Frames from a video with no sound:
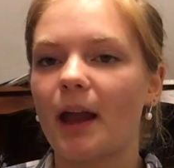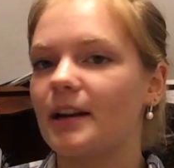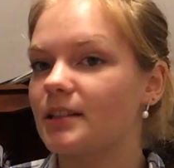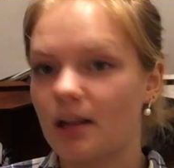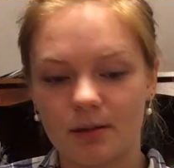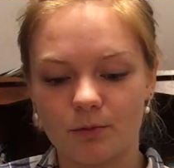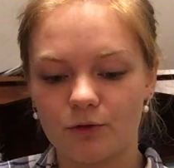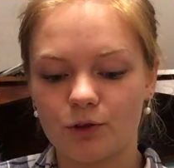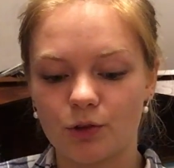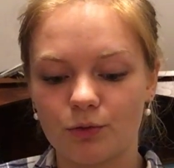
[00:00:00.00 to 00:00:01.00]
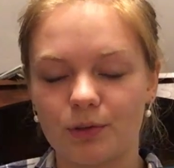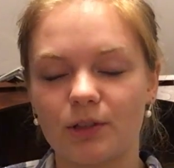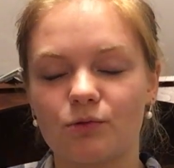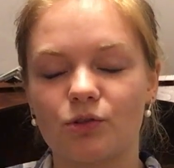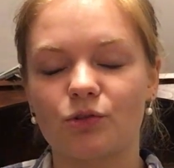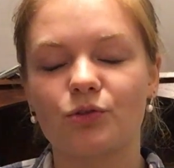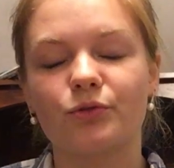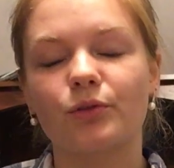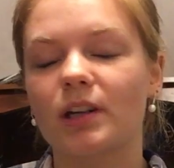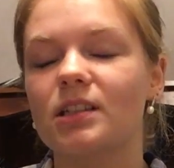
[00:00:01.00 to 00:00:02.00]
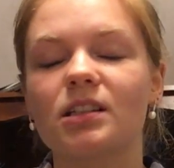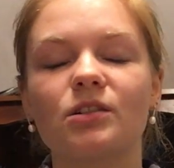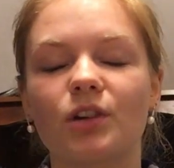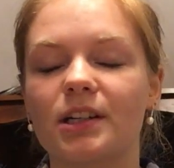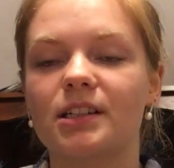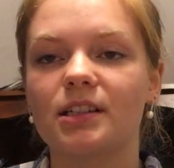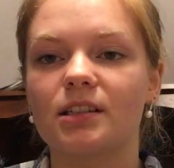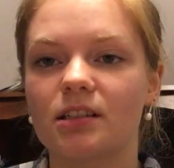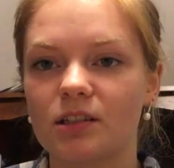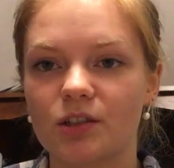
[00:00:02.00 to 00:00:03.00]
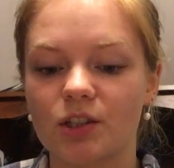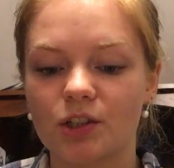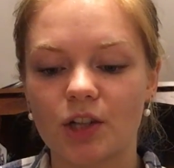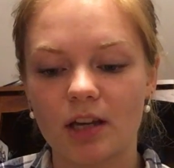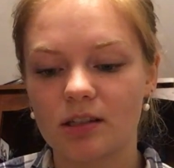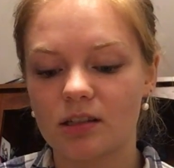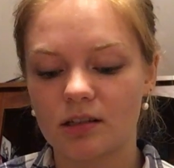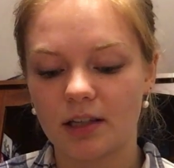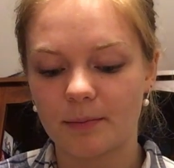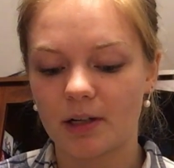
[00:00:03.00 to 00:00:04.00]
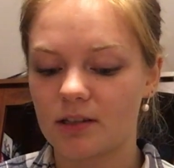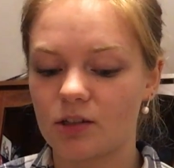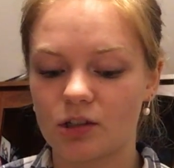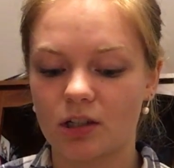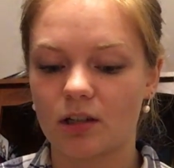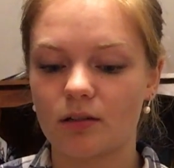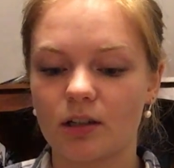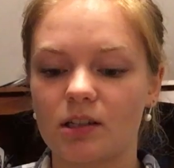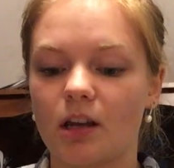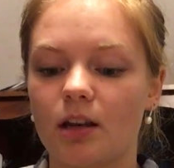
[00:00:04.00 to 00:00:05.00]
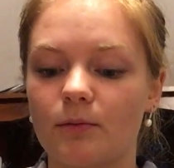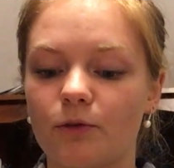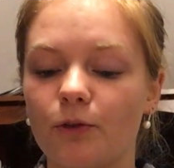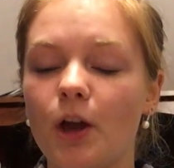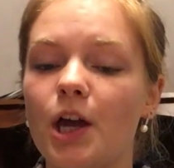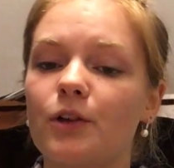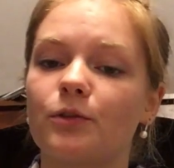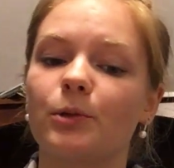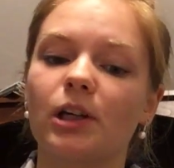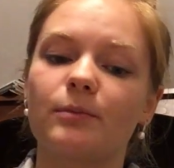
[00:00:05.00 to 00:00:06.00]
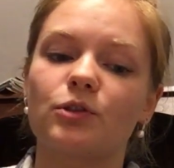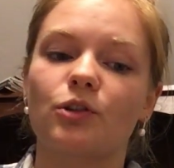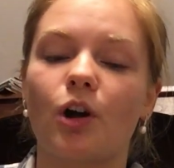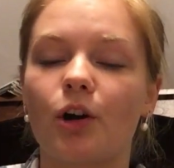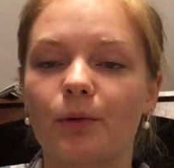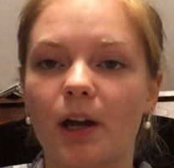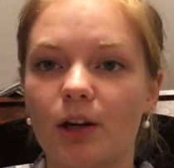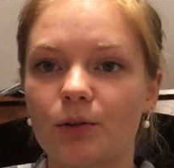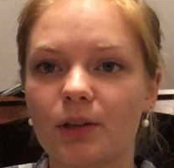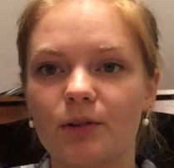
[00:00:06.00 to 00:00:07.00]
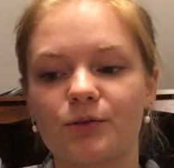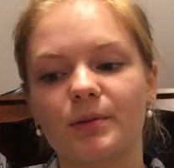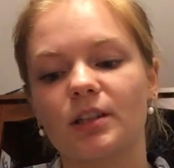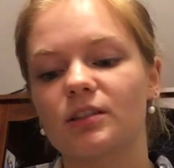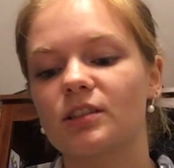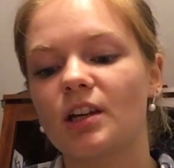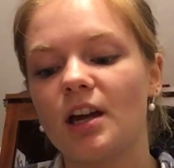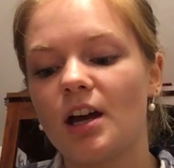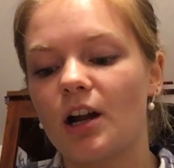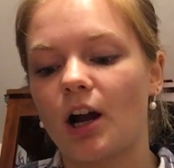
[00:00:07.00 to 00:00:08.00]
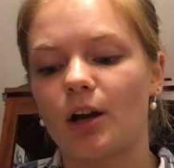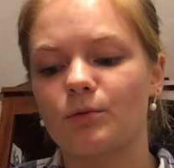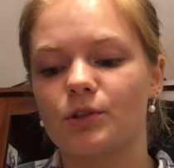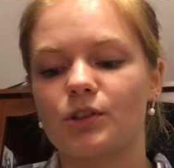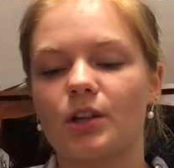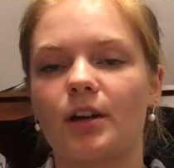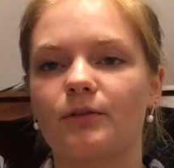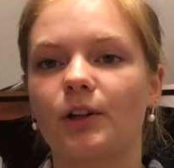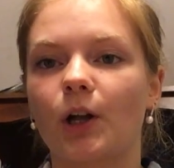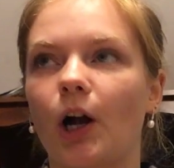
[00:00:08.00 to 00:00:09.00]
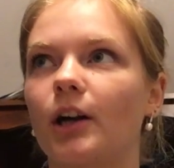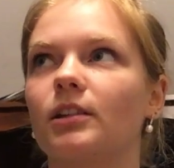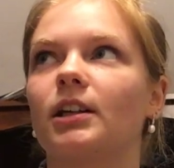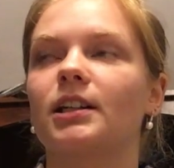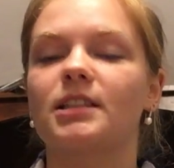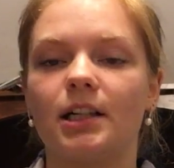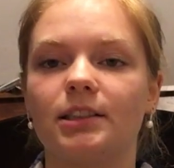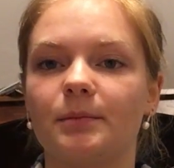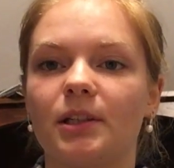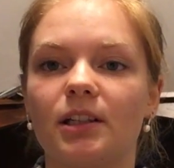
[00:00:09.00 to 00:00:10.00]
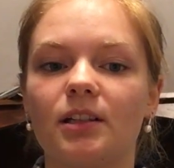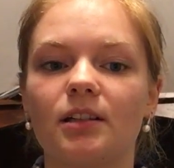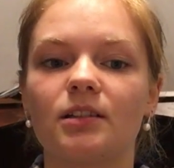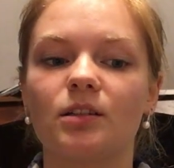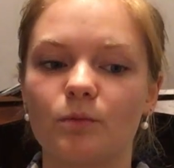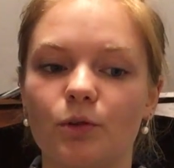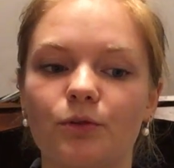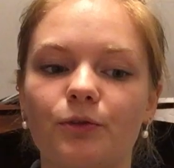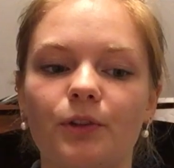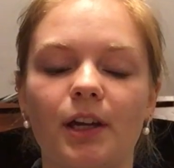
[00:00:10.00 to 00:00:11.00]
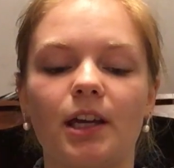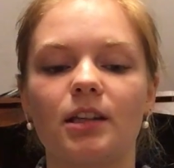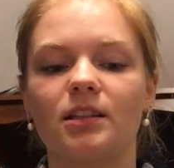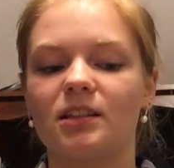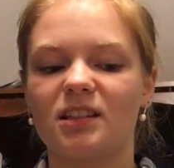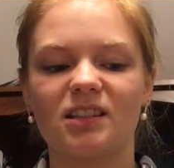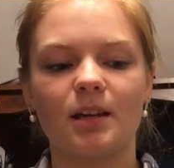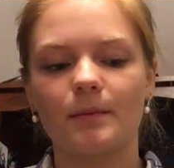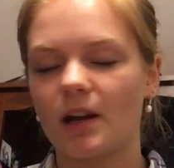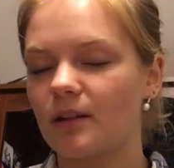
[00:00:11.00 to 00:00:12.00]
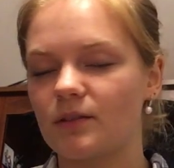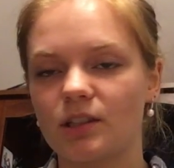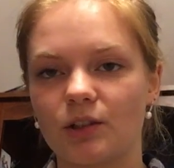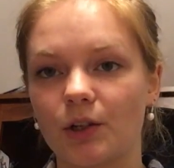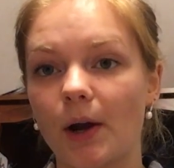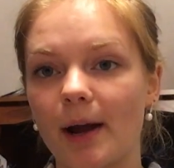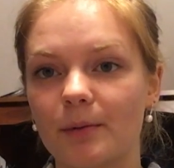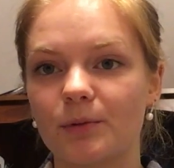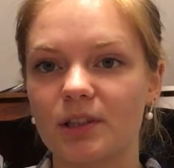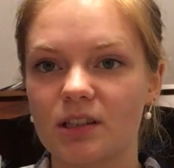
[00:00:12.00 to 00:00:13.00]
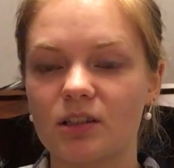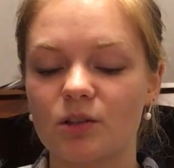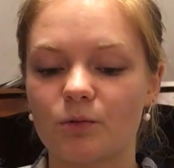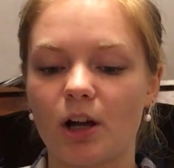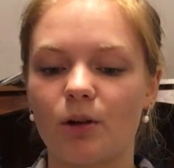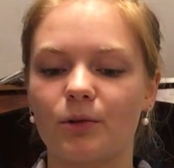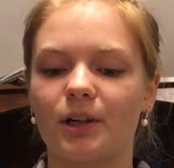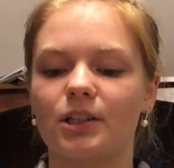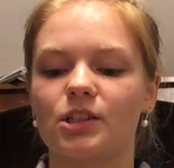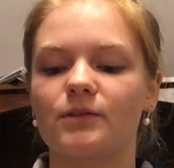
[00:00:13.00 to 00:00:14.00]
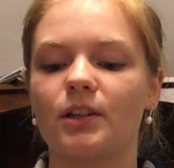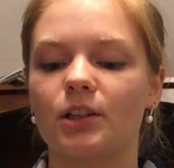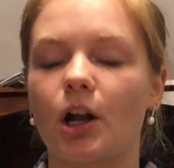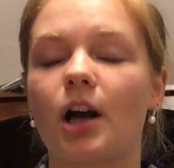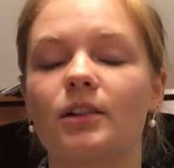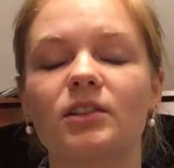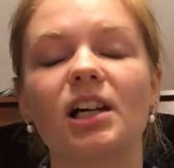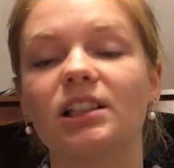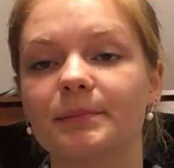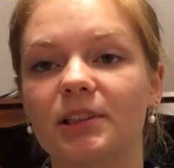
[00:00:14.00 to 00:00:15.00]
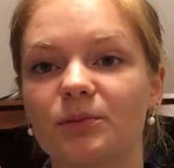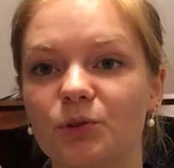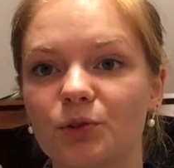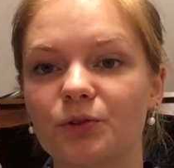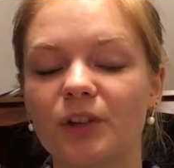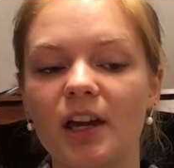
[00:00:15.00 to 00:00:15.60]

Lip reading: I decided to move too, and it was a crazy decision. Just like my decision, I decided to move from New Hampshire to Colorado, and that was because I felt God like telling me to move. And the same kind of scenario happened with this as well, where I just felt like God telling me to move.